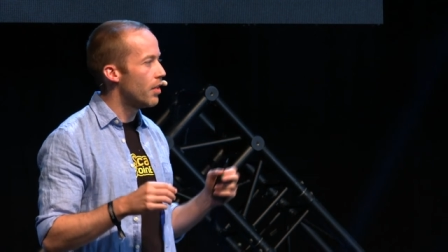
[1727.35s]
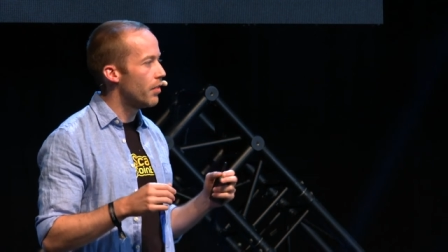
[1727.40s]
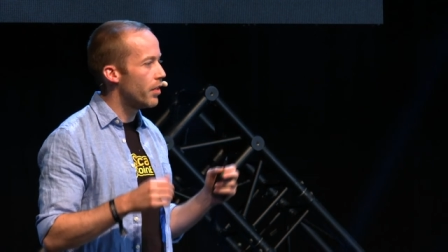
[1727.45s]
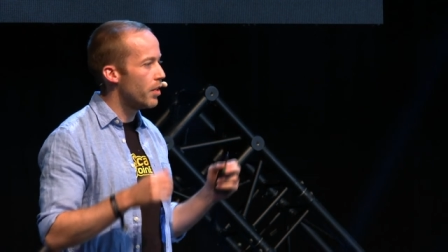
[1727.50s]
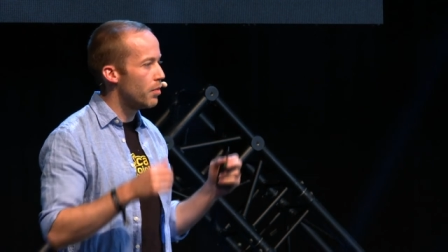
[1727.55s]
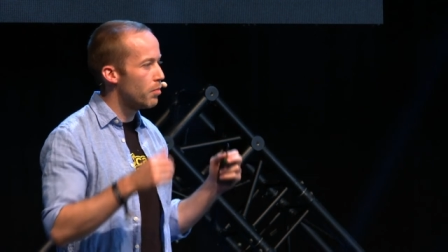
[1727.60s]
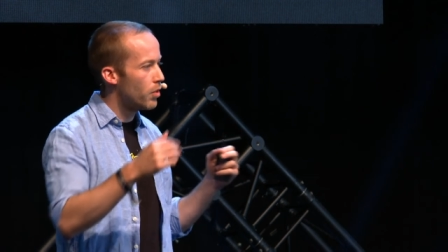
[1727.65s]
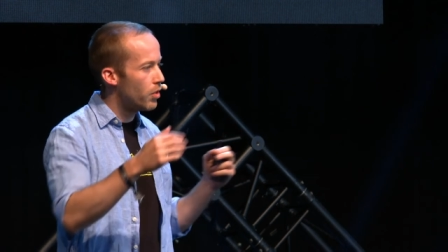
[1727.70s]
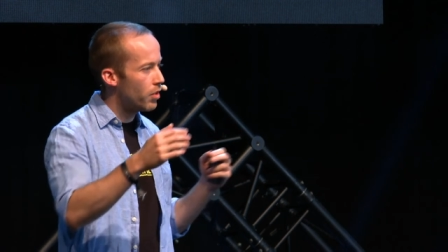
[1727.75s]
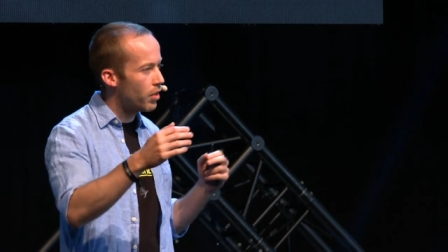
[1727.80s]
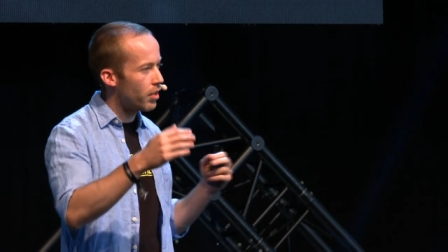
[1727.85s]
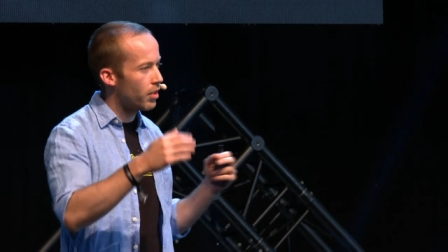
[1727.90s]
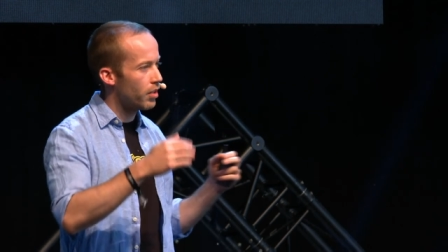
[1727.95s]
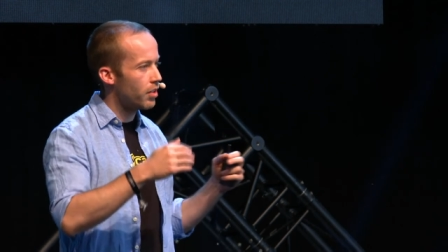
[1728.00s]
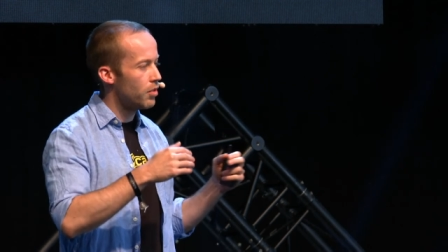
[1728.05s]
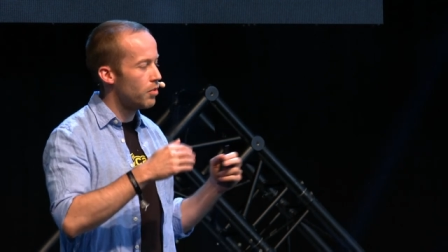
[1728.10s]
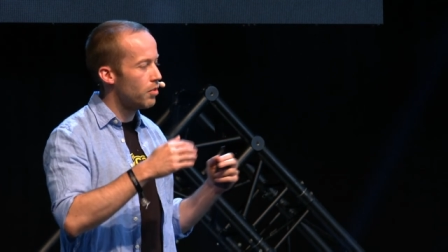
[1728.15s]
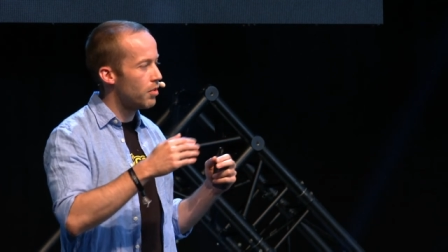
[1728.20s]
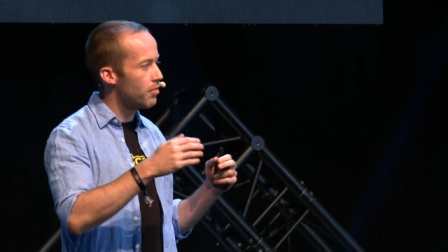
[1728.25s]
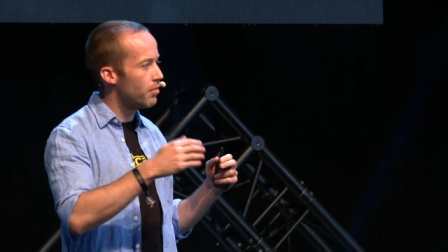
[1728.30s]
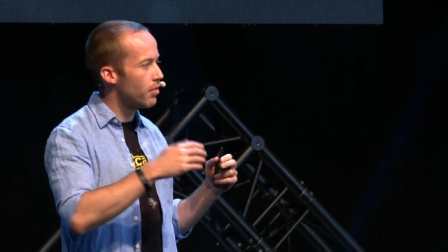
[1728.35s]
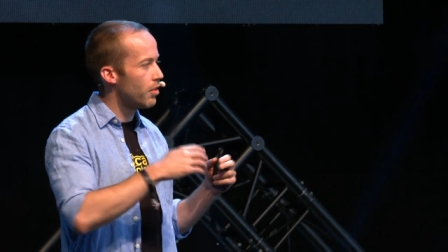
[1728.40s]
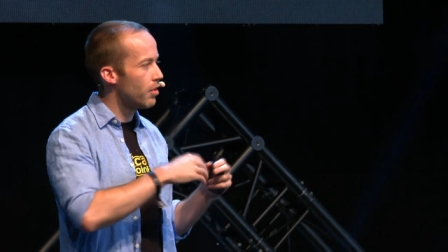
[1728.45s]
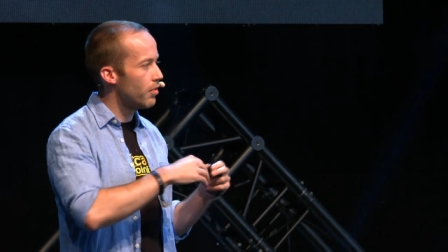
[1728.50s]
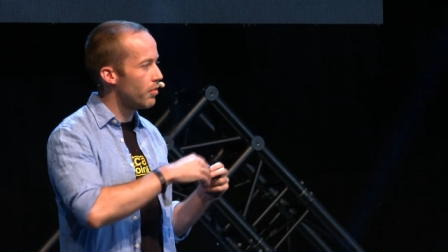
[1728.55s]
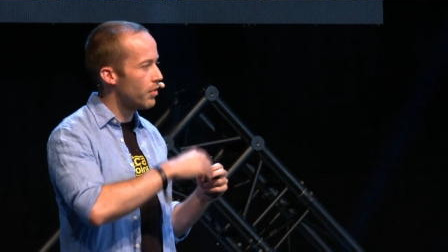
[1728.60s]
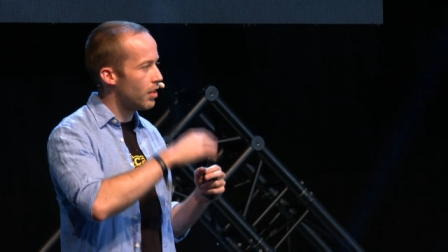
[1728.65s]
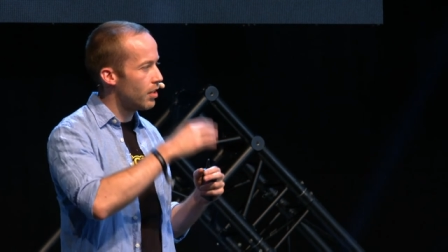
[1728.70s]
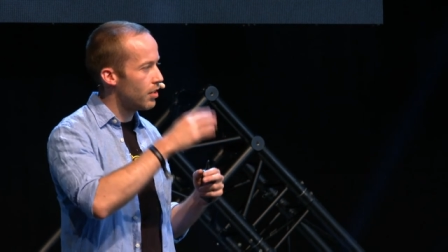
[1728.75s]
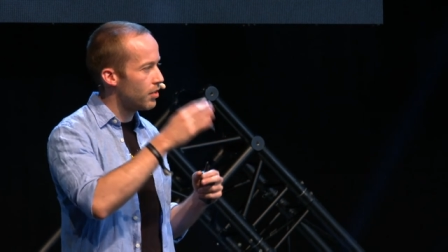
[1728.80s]
The more you
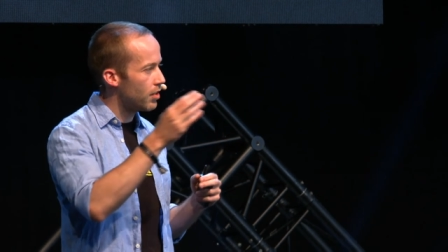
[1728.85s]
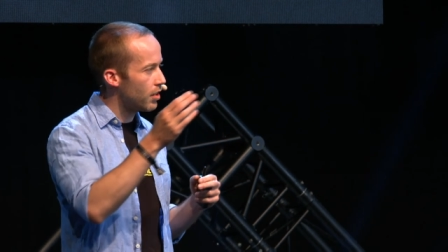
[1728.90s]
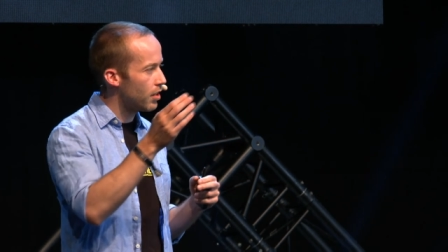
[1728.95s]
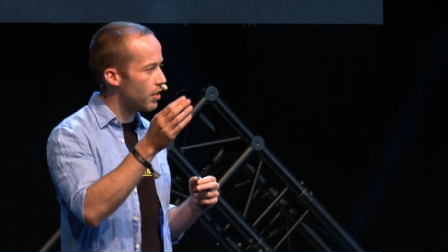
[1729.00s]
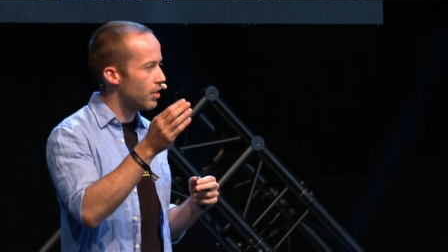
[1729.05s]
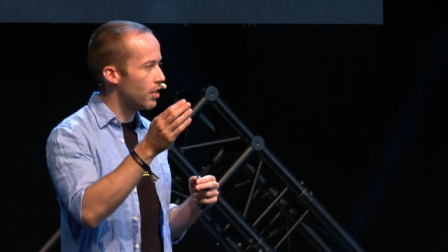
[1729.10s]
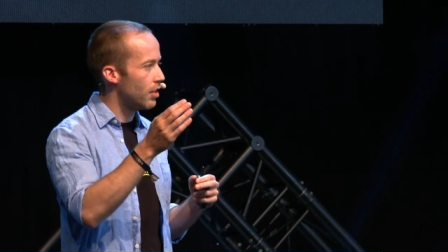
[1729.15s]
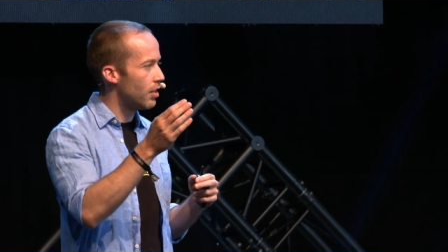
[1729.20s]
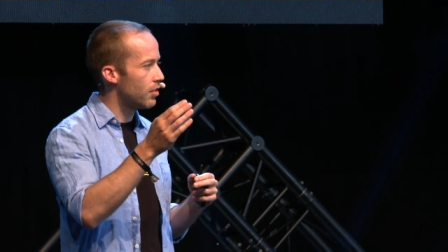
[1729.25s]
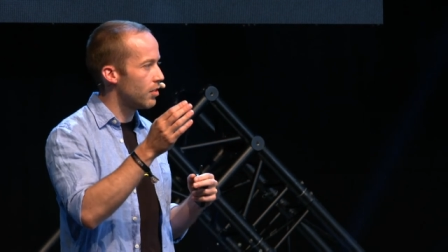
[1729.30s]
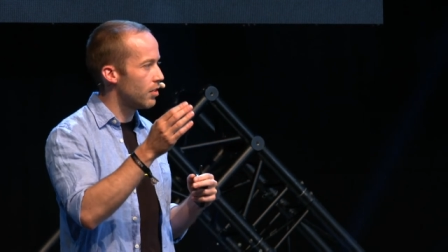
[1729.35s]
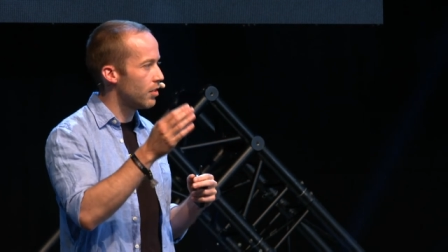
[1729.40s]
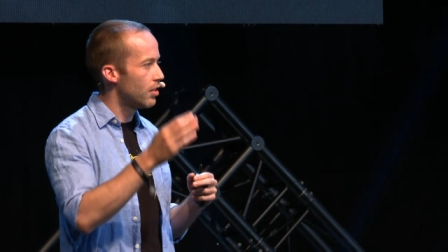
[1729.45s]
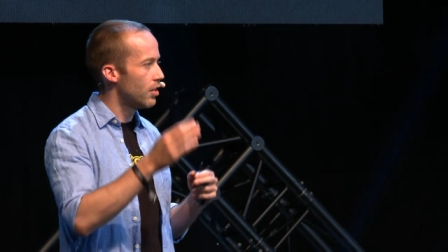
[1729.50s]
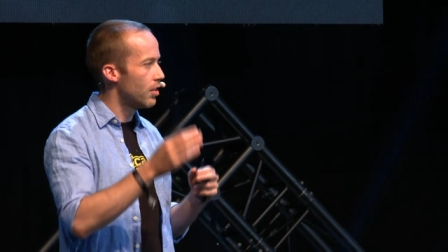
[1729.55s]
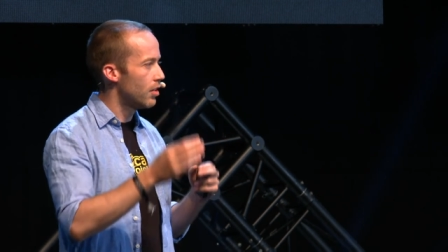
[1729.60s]
involve, the easier it is.